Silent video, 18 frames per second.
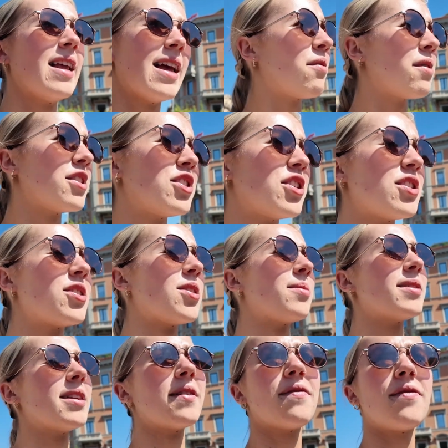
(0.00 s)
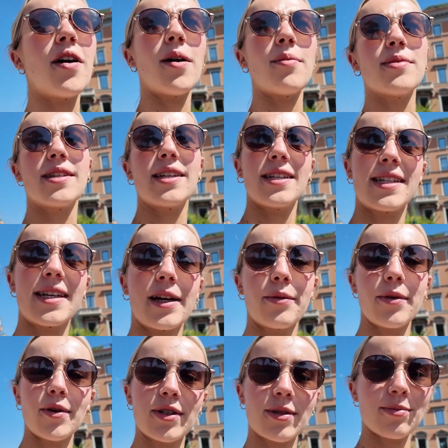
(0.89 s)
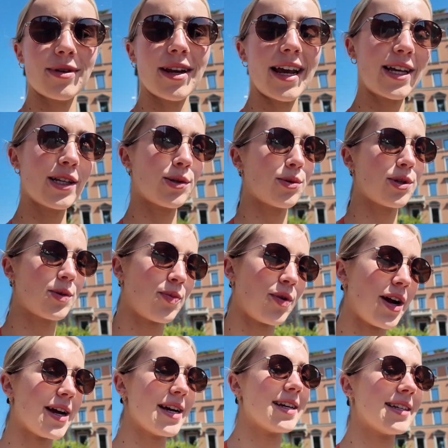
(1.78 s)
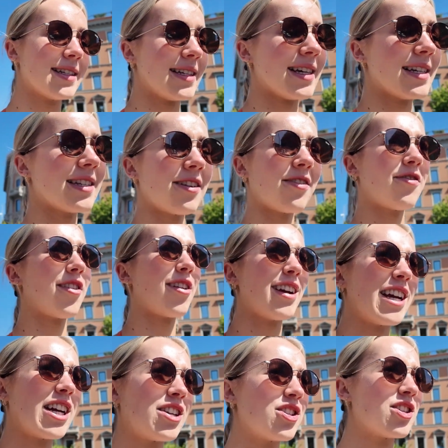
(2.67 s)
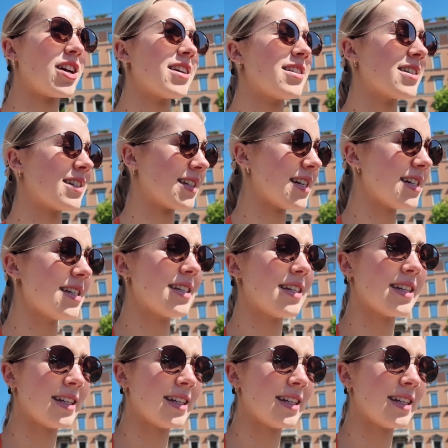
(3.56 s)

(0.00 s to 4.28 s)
We just stopped in the pharmacy to get Will some nasal spray because he's very congested.